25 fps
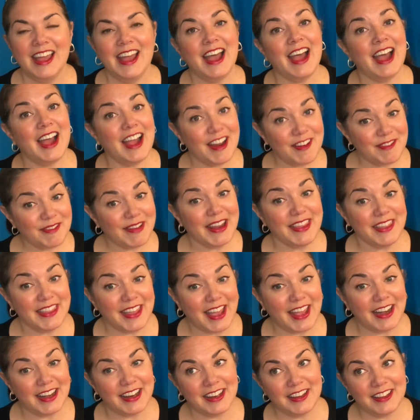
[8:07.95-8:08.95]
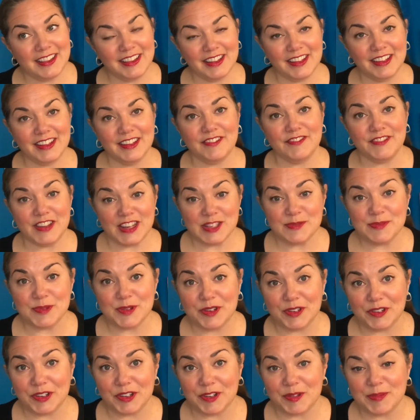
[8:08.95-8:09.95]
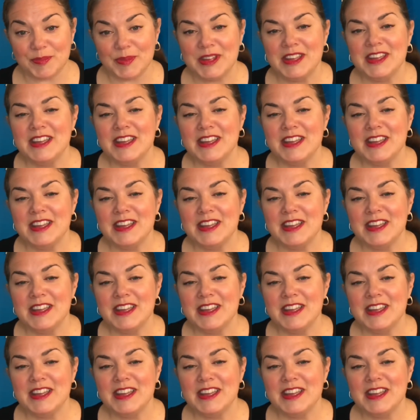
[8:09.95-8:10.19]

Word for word: I read that in the Facebook group.